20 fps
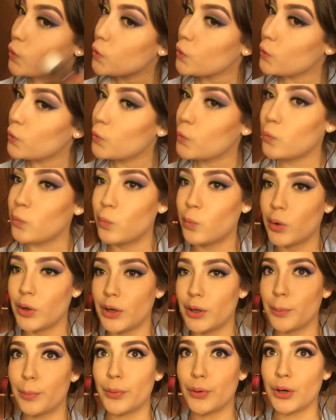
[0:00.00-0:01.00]
You don't
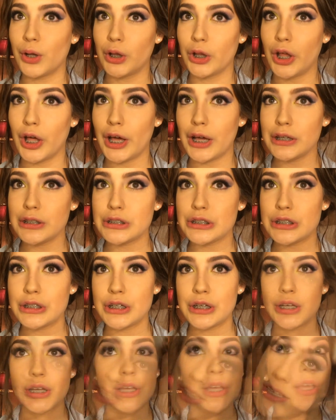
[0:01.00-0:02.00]
want to put a lot.
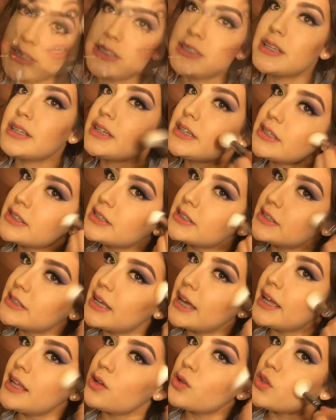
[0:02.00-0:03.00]
This is gonna
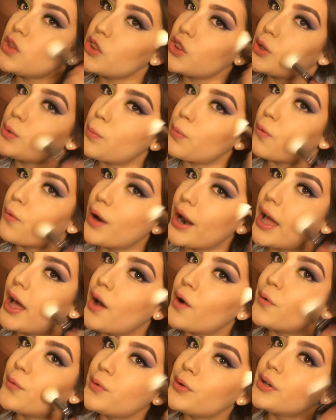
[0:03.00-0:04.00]
set the
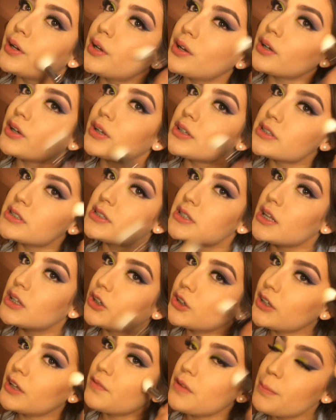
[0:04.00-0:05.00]
brown concealer
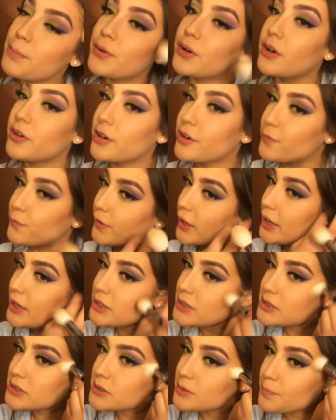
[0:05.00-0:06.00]
that we put on our
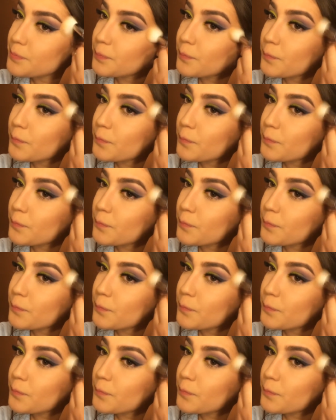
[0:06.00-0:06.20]
face.